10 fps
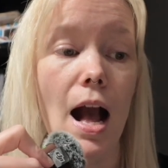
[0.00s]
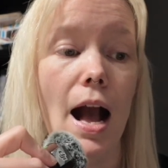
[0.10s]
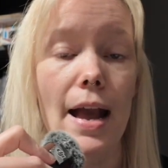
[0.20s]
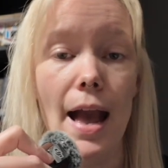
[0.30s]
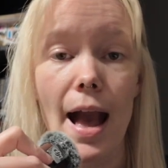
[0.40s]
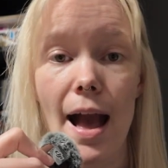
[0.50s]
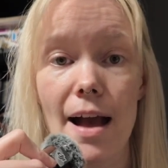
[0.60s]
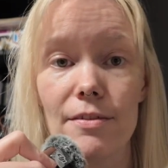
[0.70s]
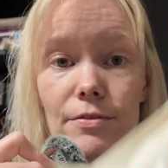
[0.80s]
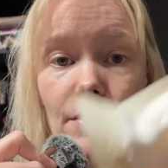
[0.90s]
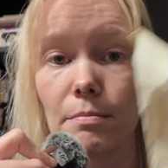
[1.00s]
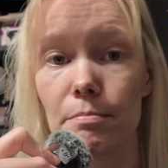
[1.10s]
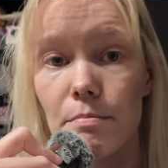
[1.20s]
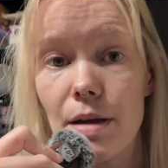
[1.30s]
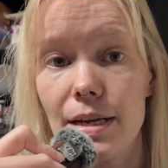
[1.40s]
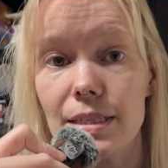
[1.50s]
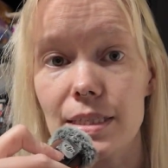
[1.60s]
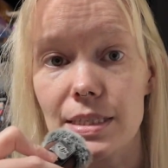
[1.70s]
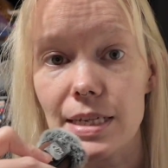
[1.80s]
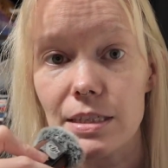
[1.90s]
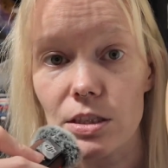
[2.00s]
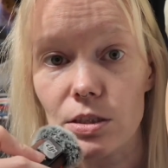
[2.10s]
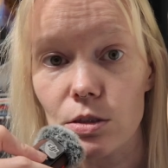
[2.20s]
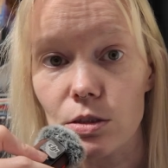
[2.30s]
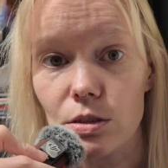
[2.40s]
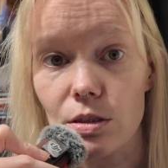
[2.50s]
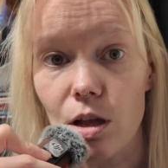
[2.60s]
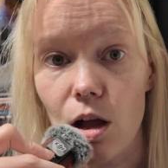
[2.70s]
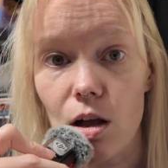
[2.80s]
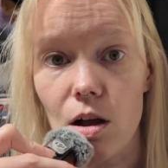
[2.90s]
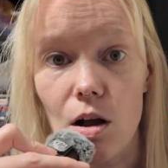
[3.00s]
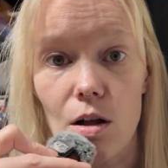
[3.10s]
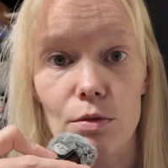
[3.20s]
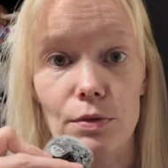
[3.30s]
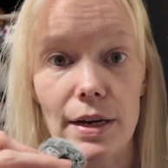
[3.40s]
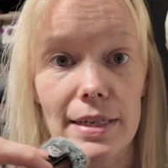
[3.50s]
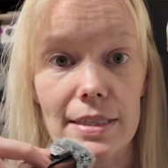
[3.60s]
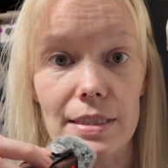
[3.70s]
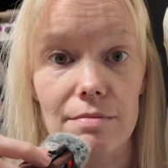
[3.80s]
I have my stencil already